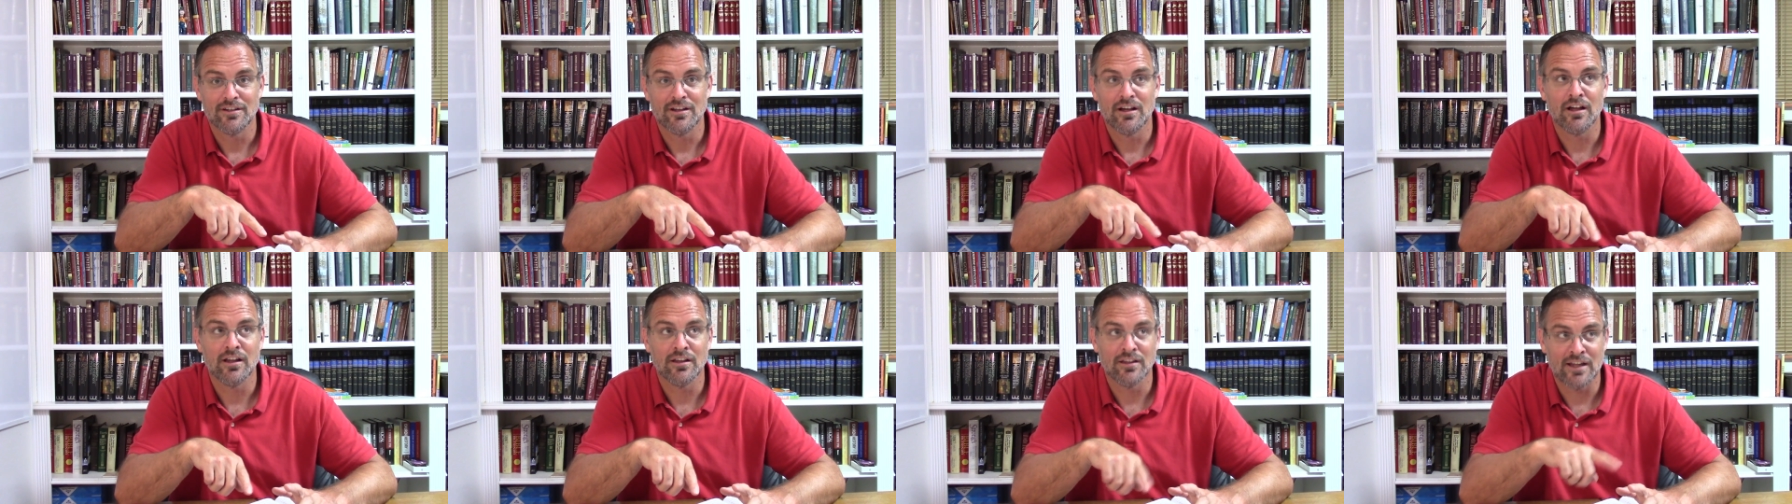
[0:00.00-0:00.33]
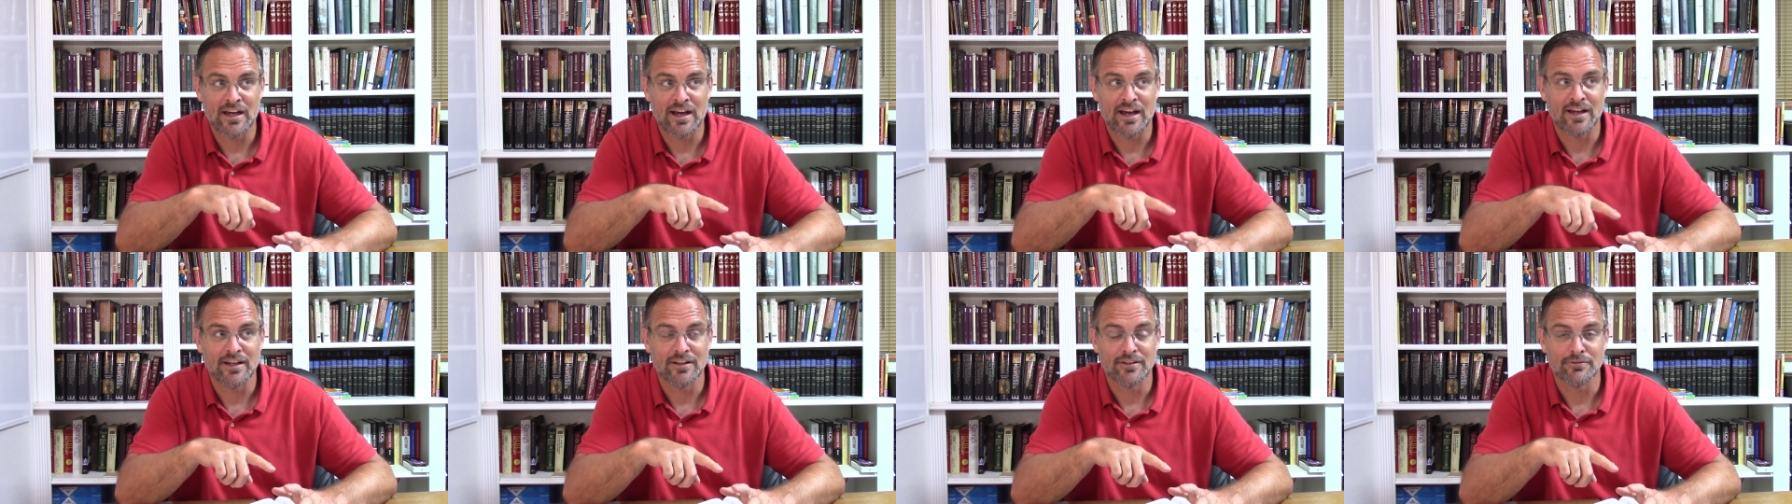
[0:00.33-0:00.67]
a
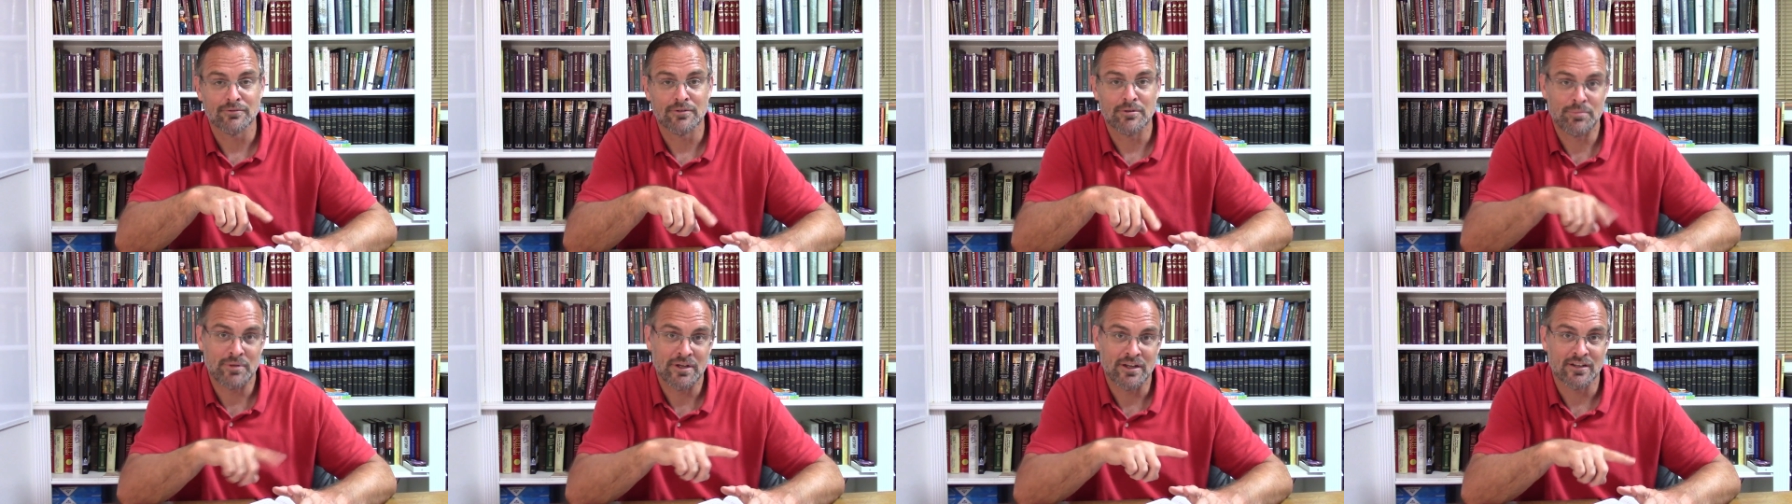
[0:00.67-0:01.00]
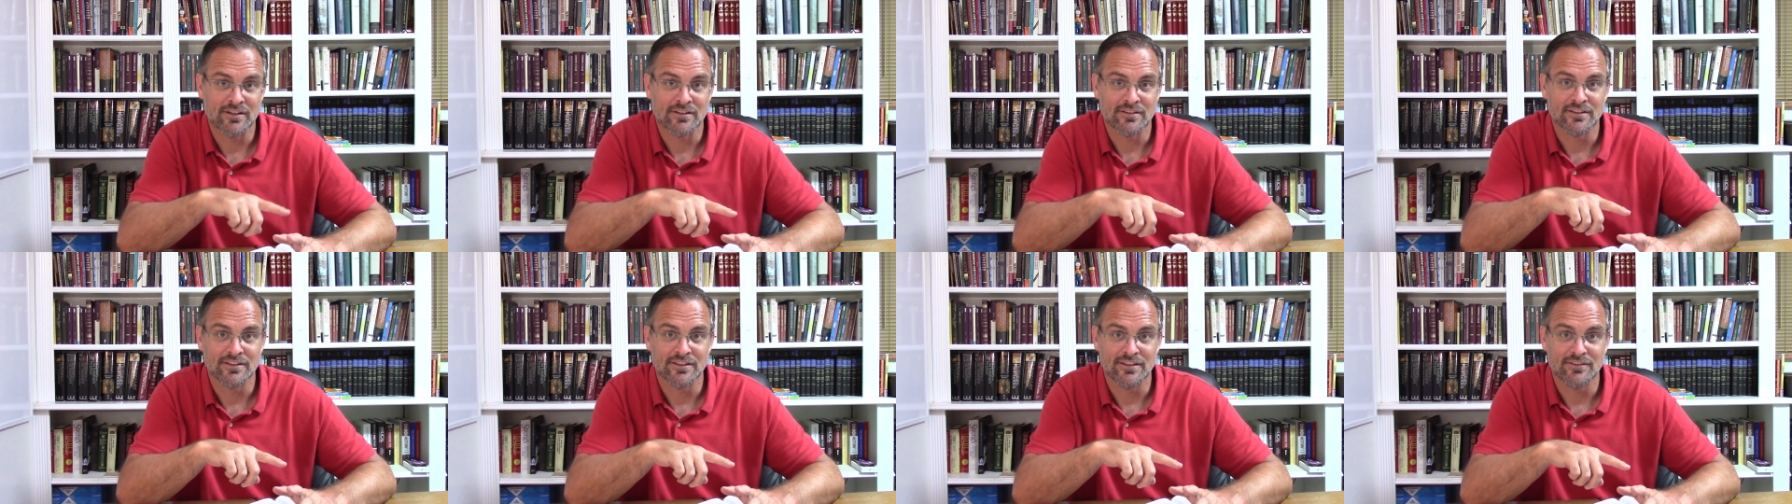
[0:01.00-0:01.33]
lot,
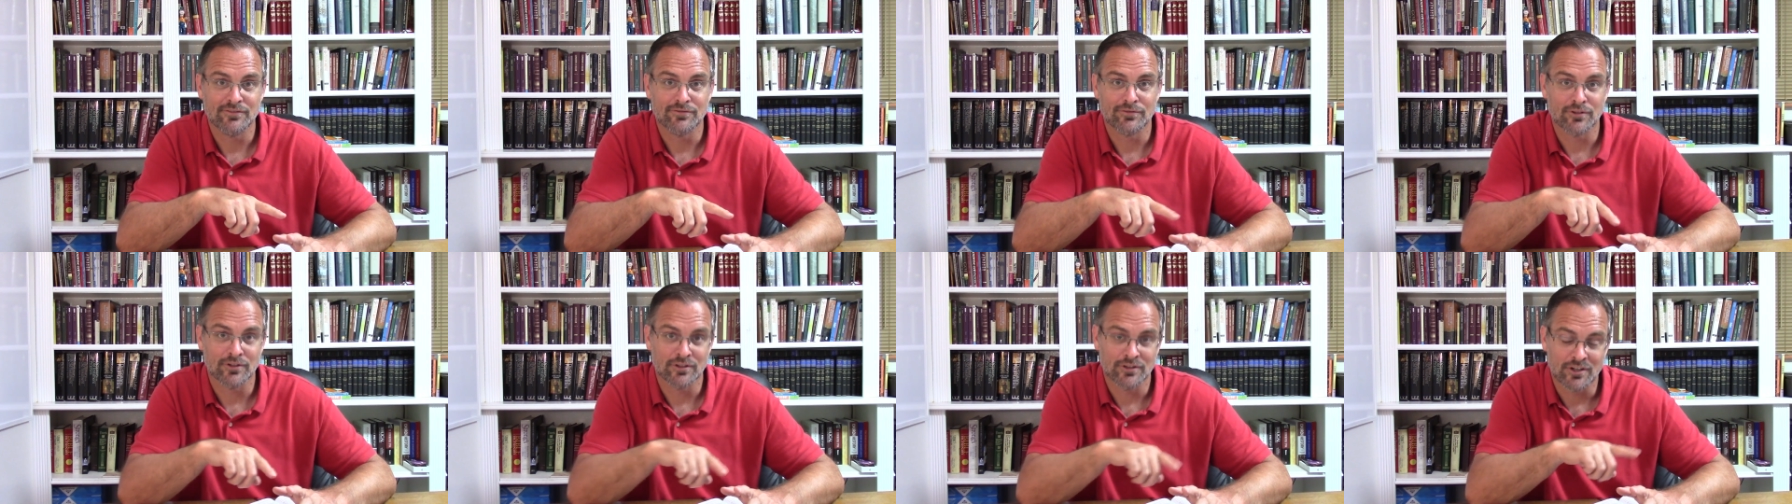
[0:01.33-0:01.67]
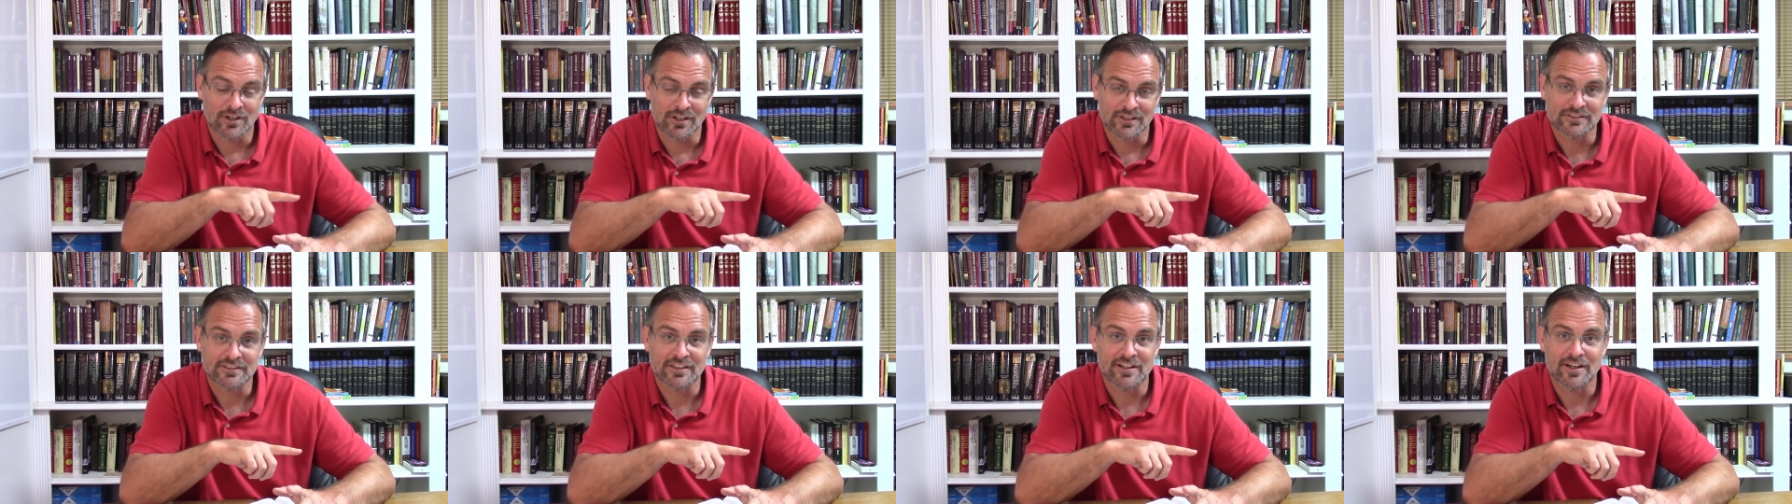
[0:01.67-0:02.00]
repeatedly, for a
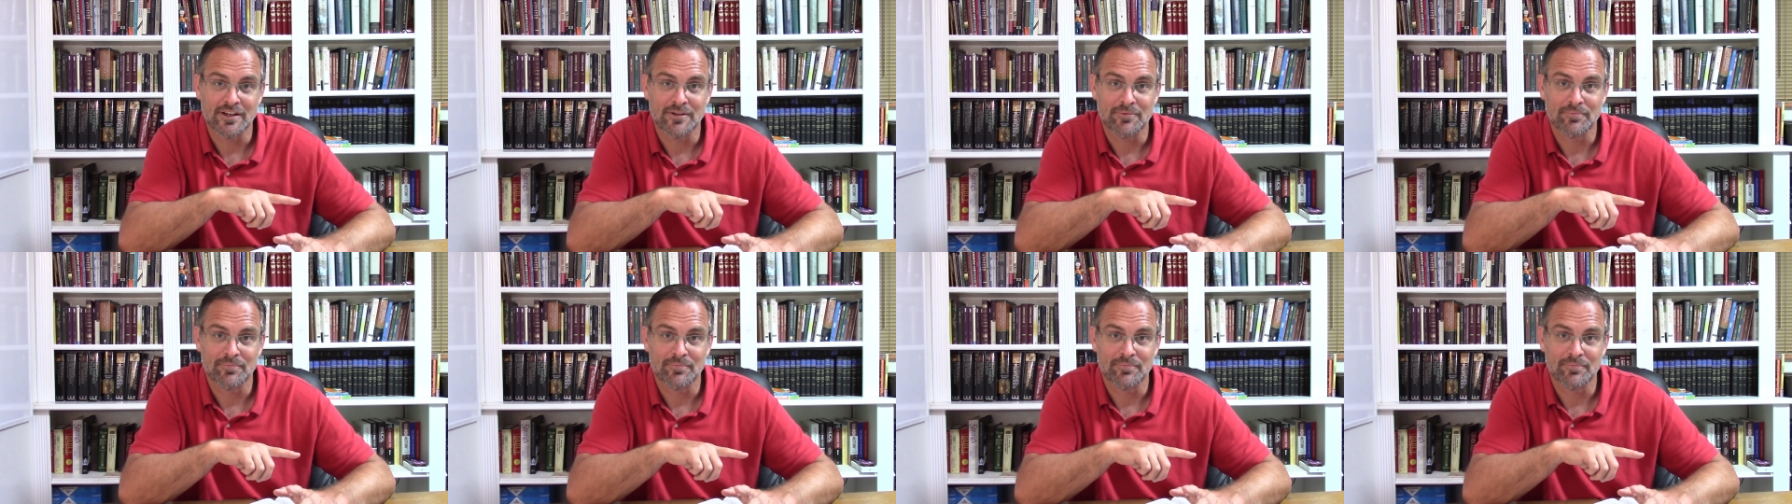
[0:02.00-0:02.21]
long time?